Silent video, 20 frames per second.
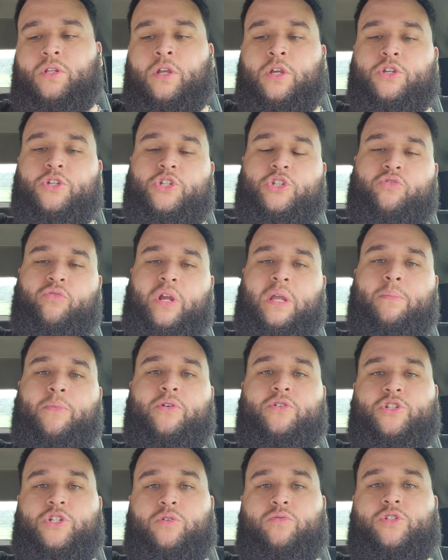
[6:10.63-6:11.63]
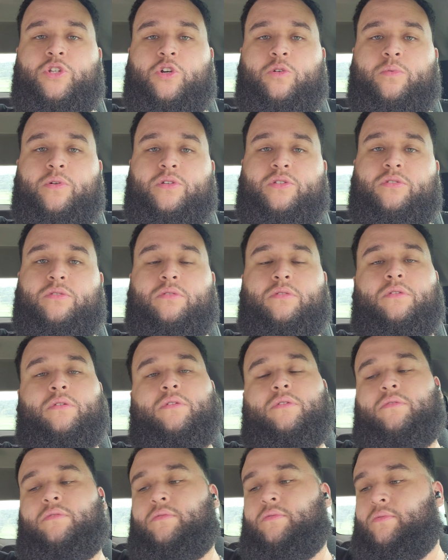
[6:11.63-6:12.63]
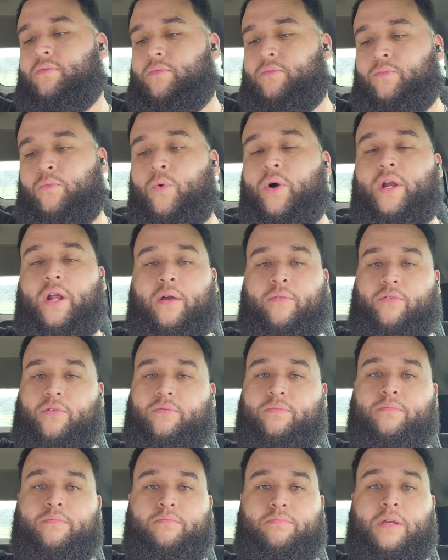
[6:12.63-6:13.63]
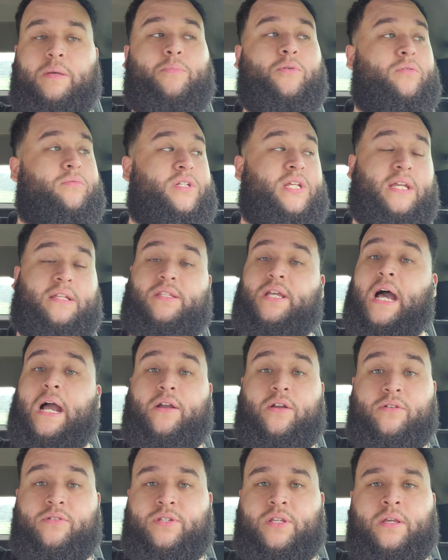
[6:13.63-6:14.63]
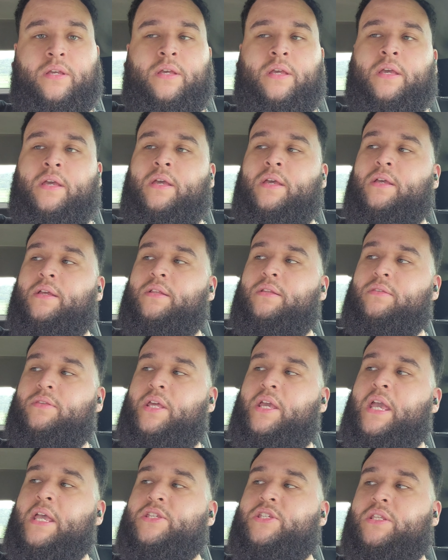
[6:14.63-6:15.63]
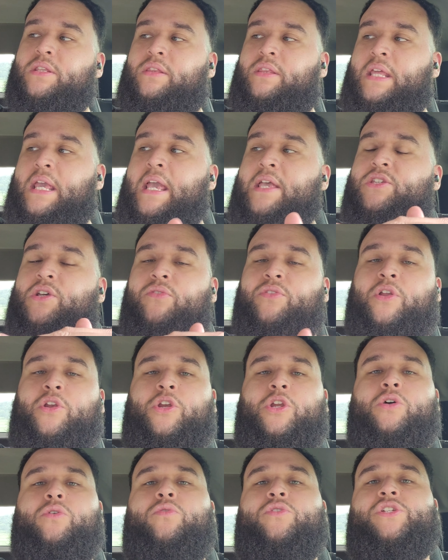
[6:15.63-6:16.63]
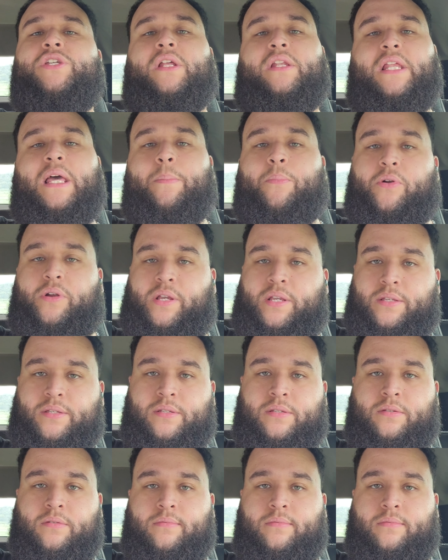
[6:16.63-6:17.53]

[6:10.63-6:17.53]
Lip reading: Streamers, YouTubers, whatever, people, TikTokers, these are the new celebrities.